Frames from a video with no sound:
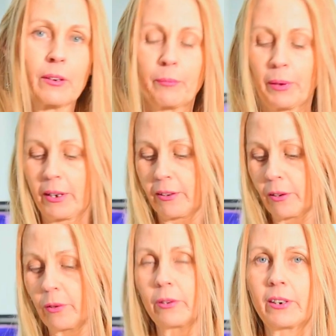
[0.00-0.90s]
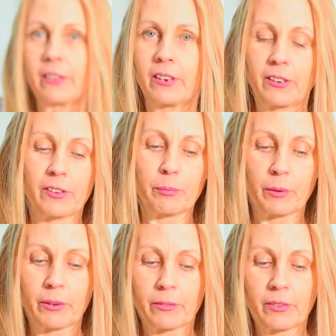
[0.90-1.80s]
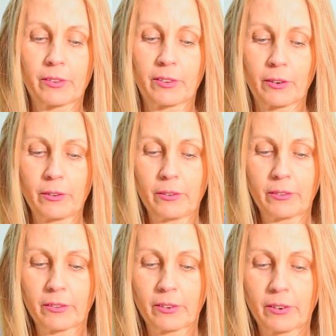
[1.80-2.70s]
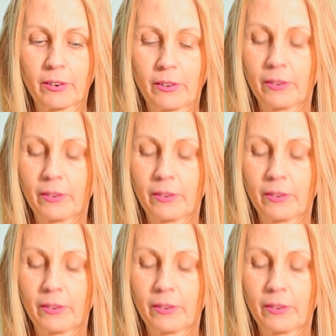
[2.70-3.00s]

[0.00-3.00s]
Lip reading: about a 1/4 teaspoon of salt,